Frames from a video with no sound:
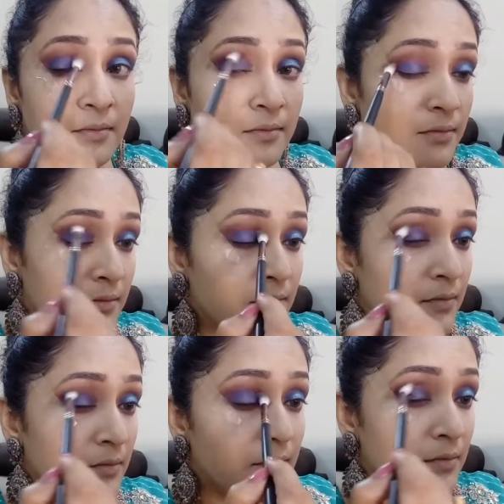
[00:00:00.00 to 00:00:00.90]

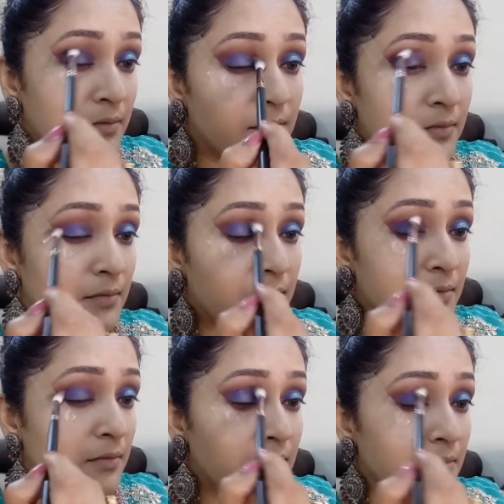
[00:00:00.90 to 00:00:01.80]

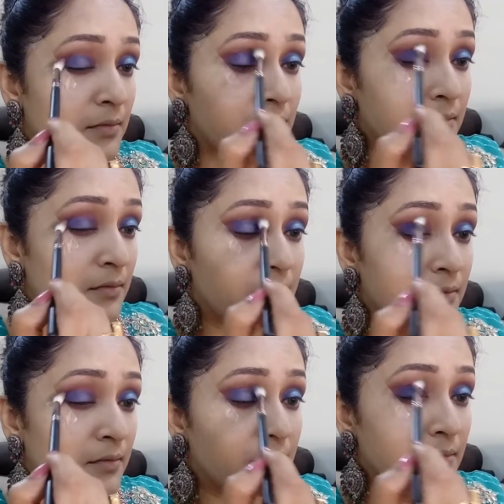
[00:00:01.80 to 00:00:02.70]

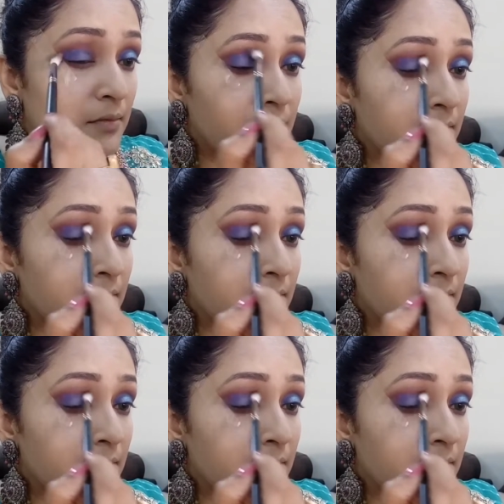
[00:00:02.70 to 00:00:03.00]
[no speech]